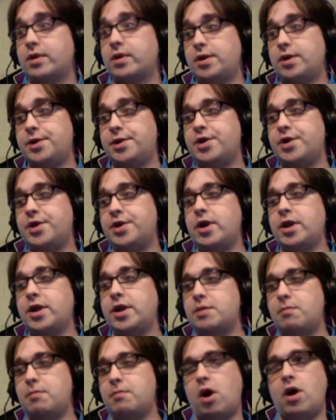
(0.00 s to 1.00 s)
Starting
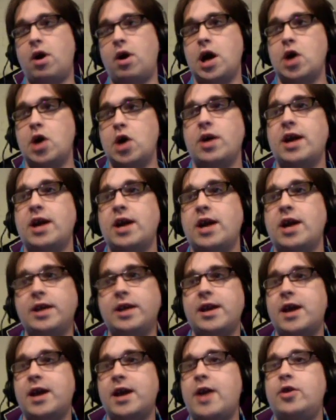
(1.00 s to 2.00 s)
tomorrow, and
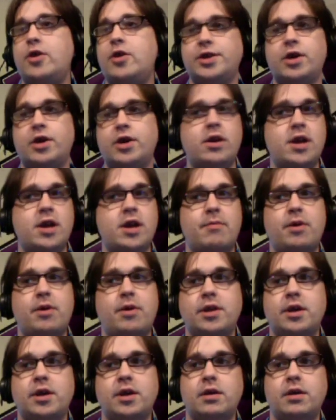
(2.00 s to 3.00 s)
the header's already up on
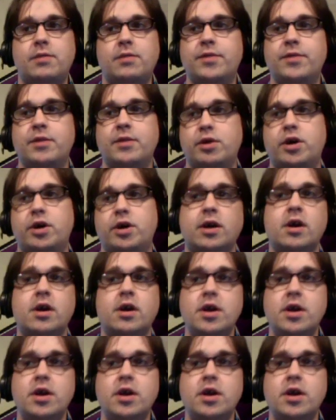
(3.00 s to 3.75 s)
the blog.